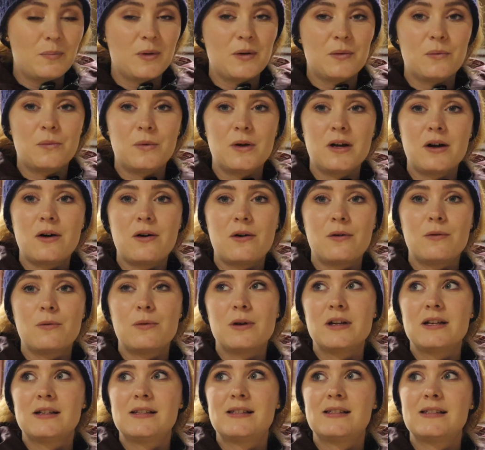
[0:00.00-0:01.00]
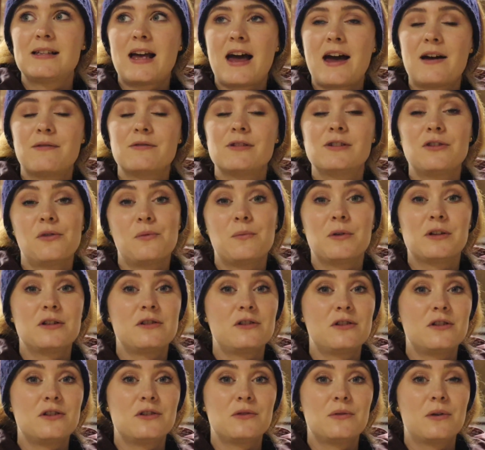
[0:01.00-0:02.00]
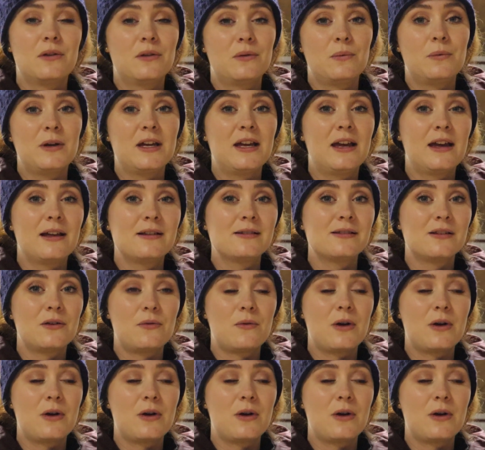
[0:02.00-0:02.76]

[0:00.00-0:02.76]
but we always have so much to do on the weekend,